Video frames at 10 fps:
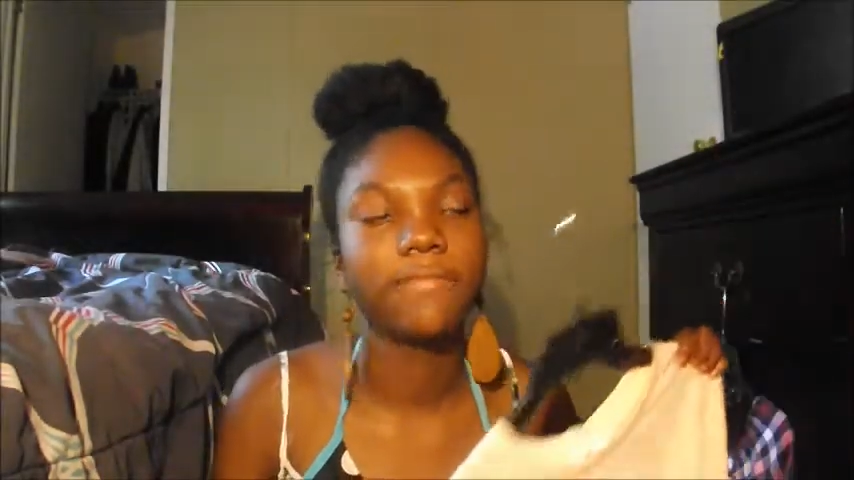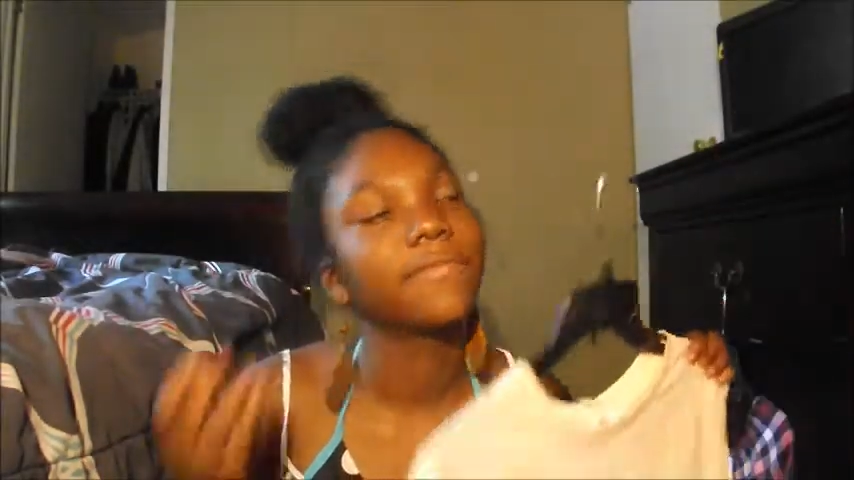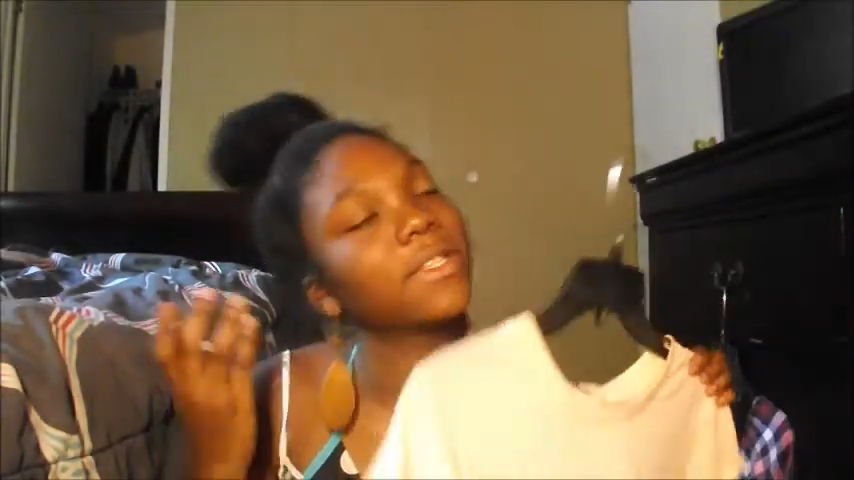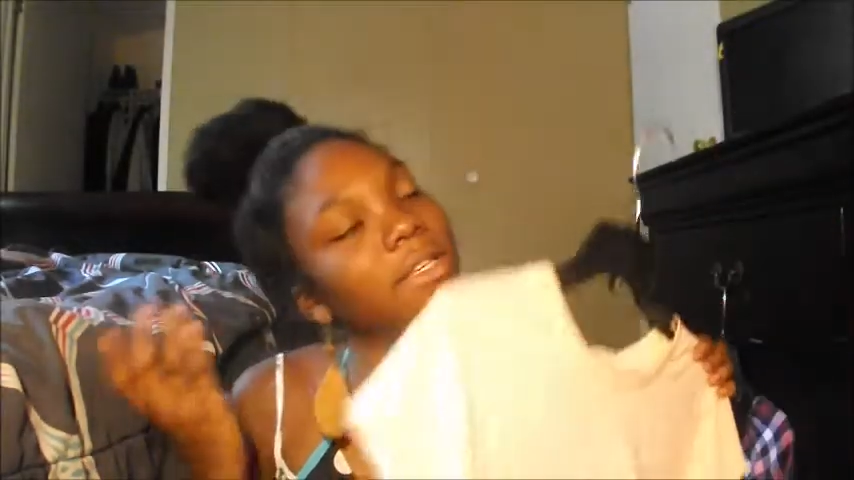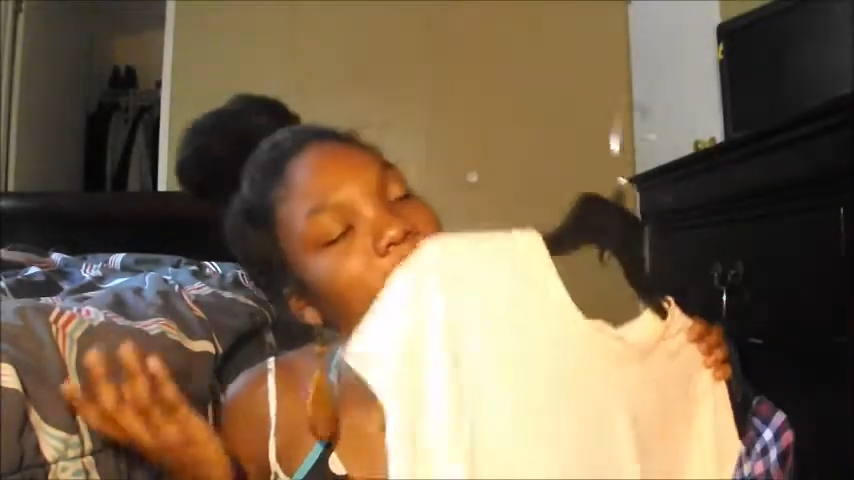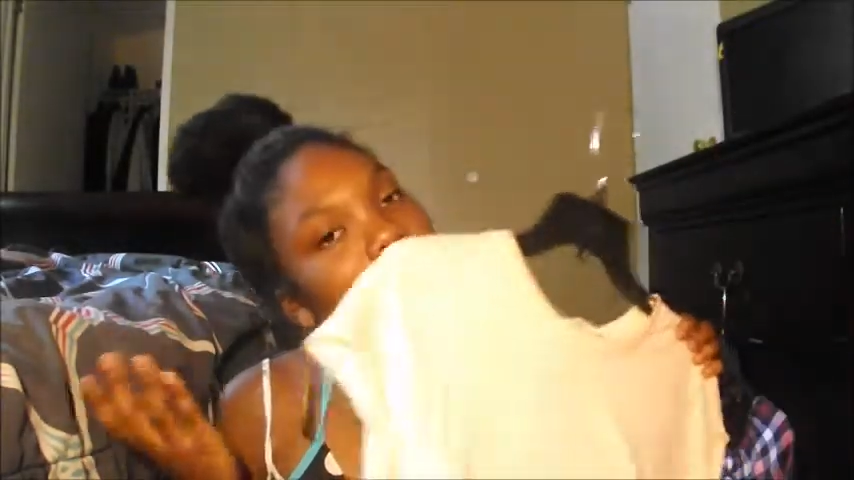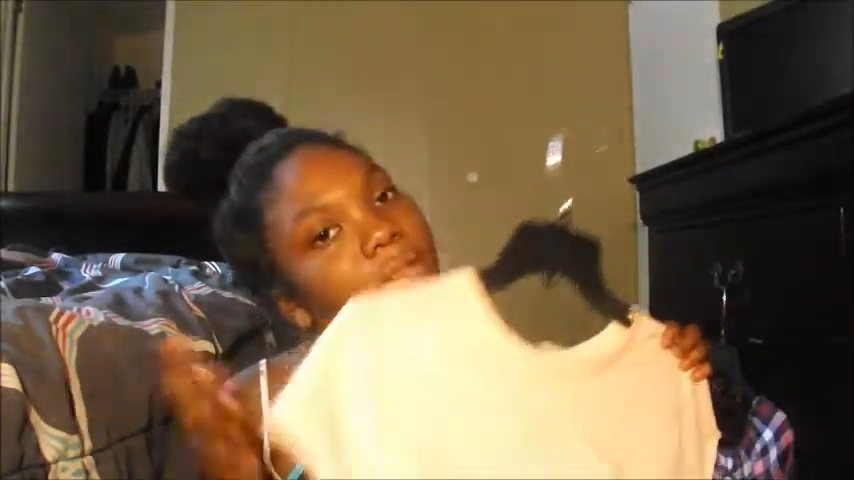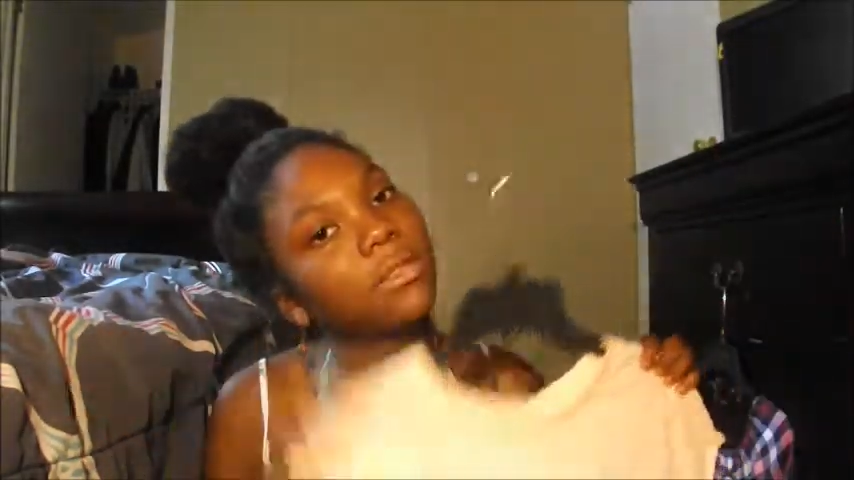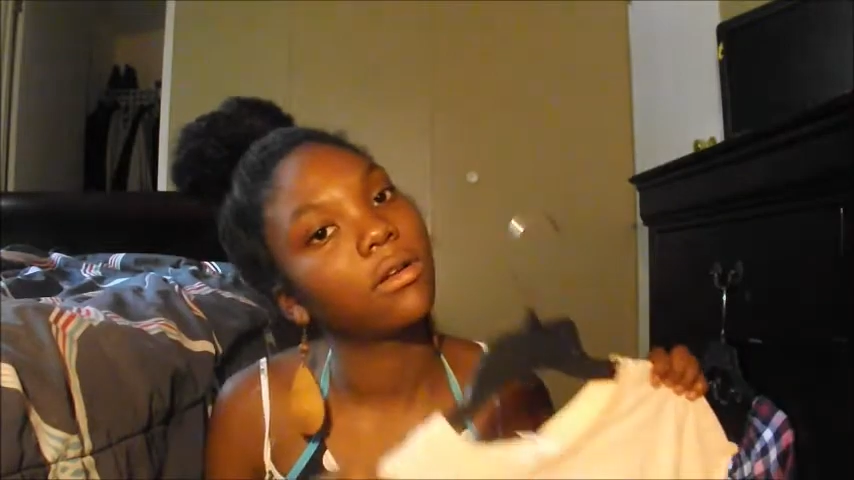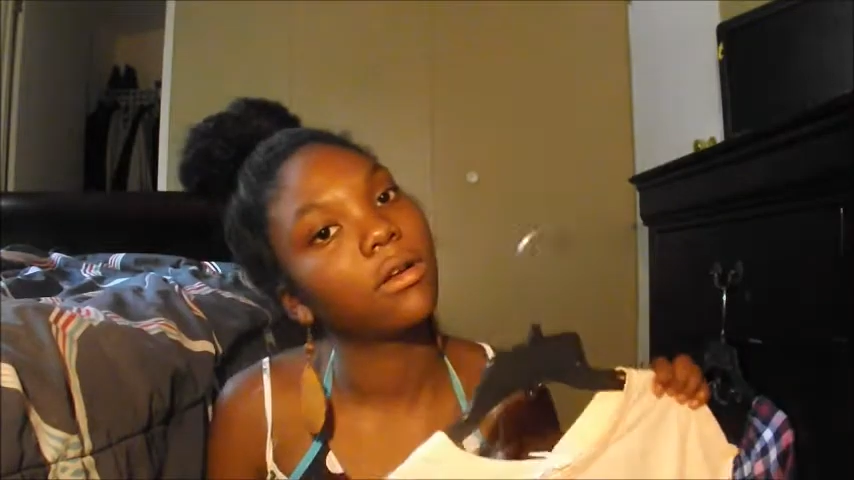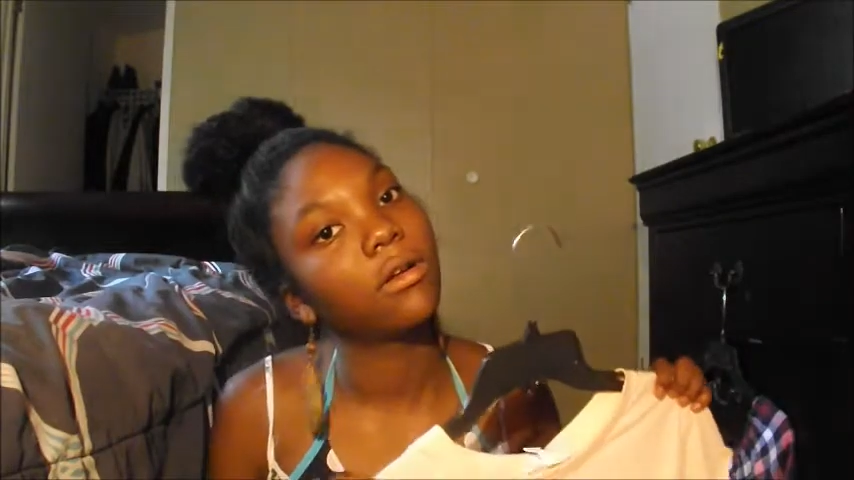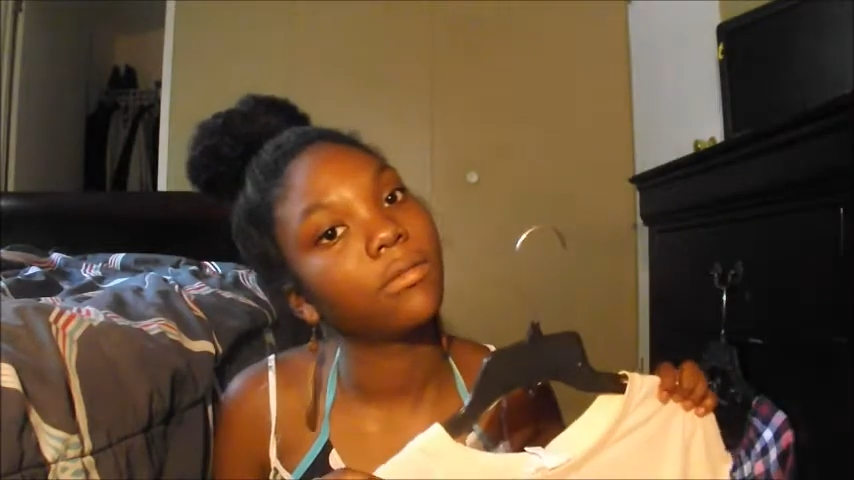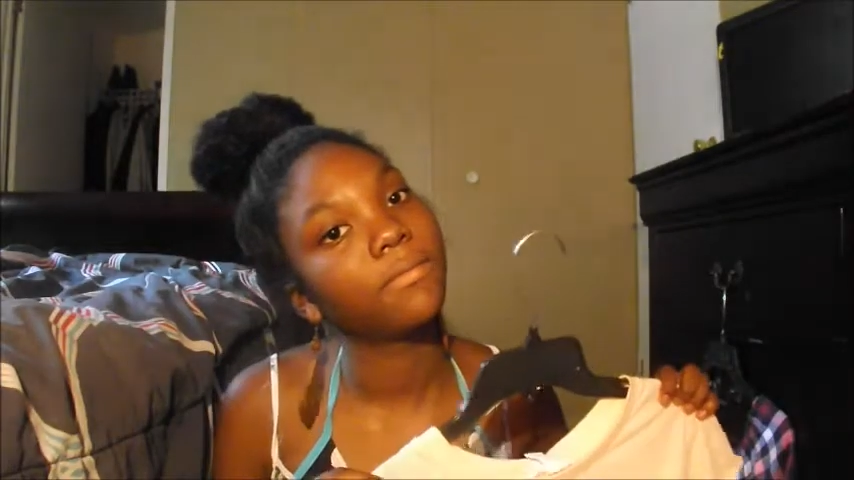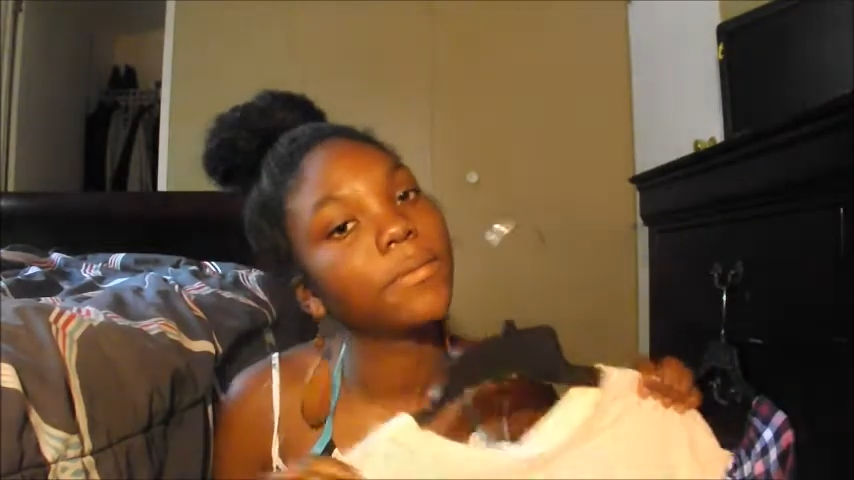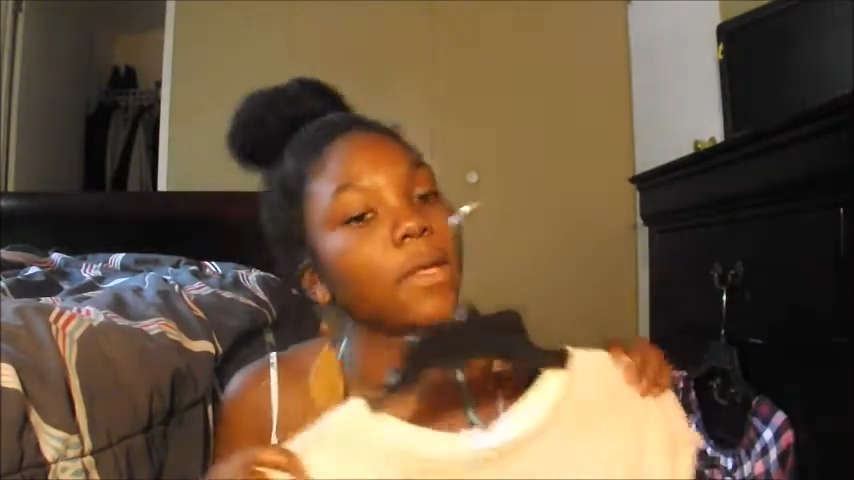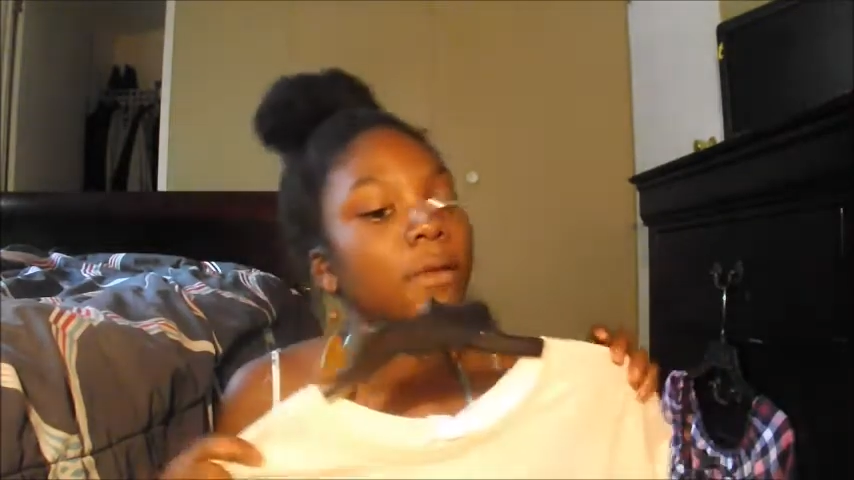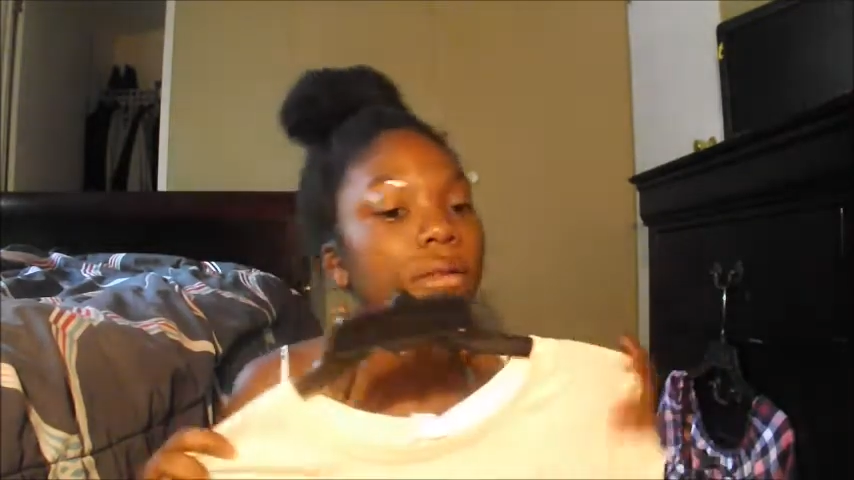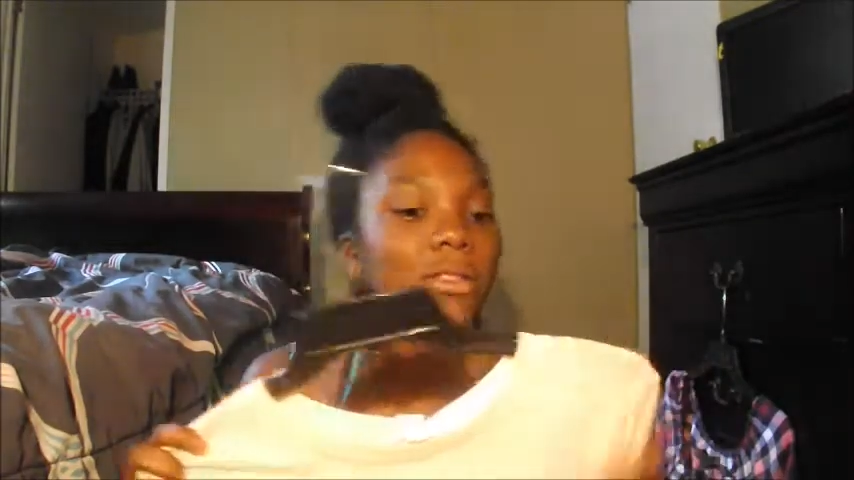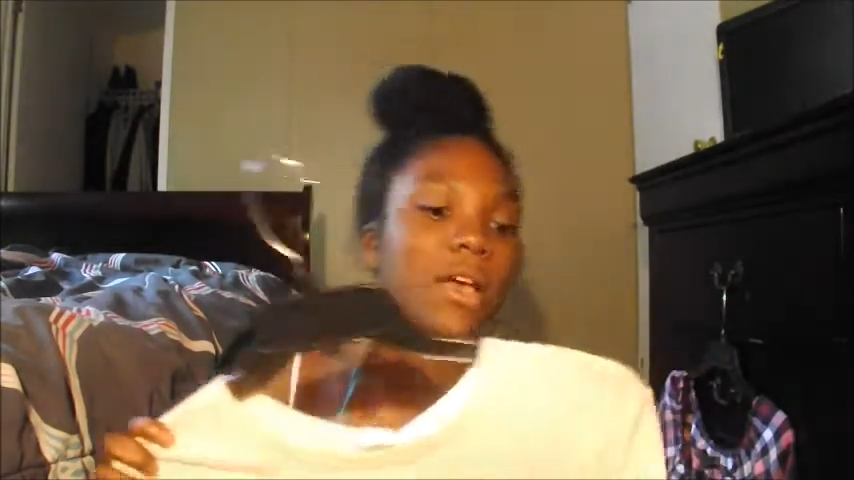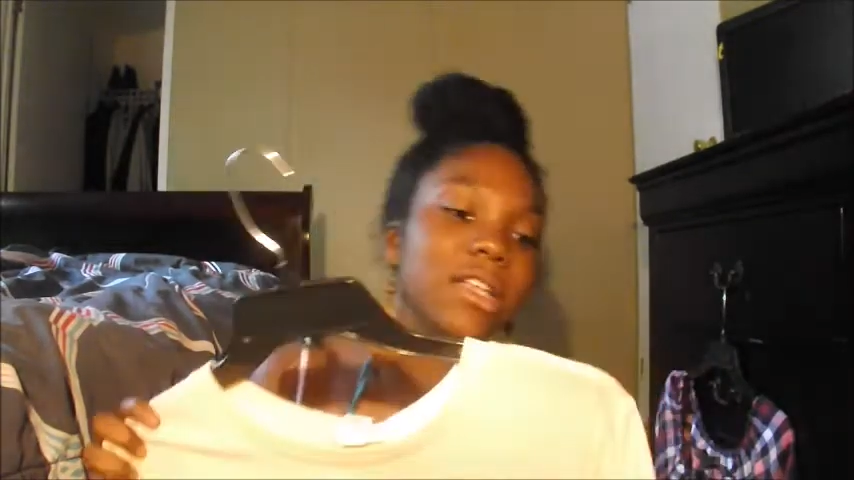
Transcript: And it's a girl. So